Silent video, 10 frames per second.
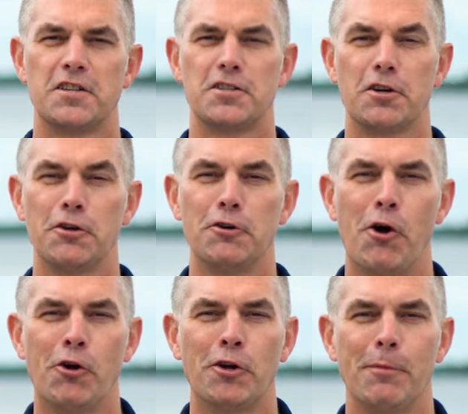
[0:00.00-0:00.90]
So you
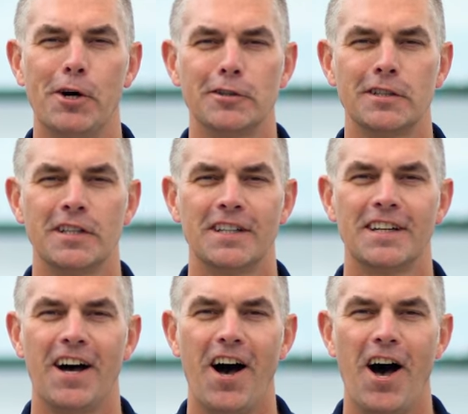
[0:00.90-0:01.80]
own a boat.
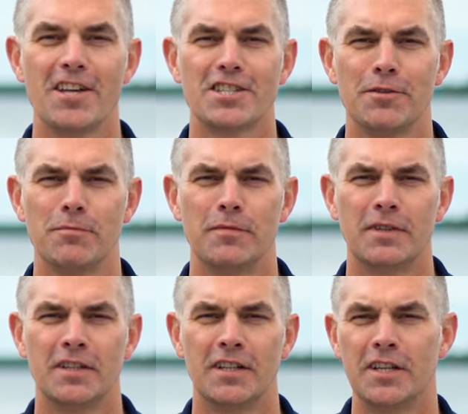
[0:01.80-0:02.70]
Awesome.
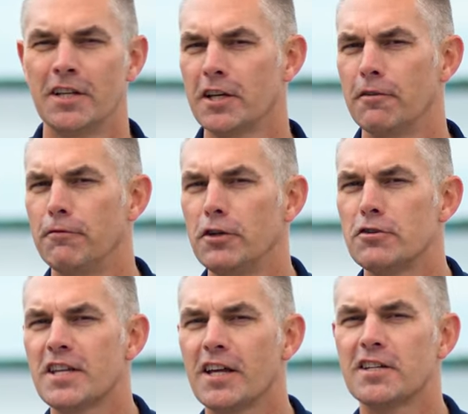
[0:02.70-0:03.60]

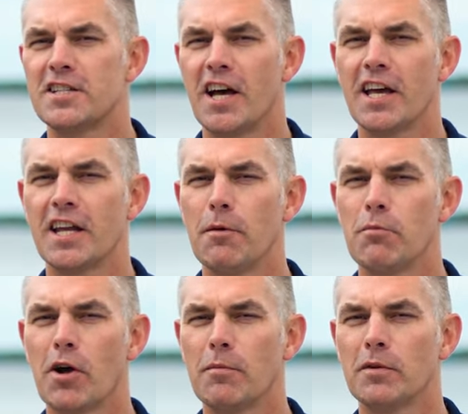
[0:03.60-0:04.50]
Confused how to tie it up
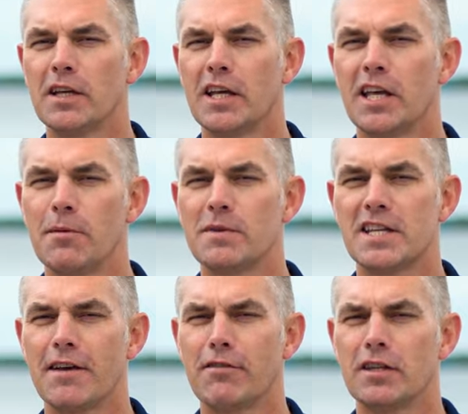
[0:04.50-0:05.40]
properly and keep it
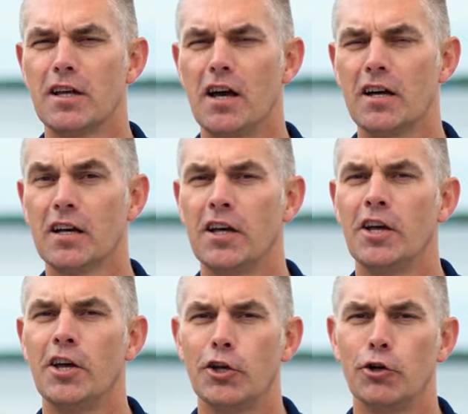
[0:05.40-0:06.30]
safe at the dock?
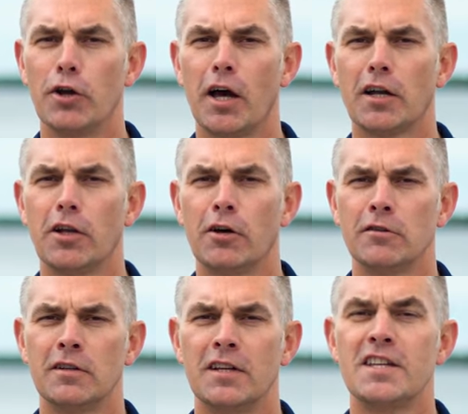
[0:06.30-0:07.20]
You're not alone.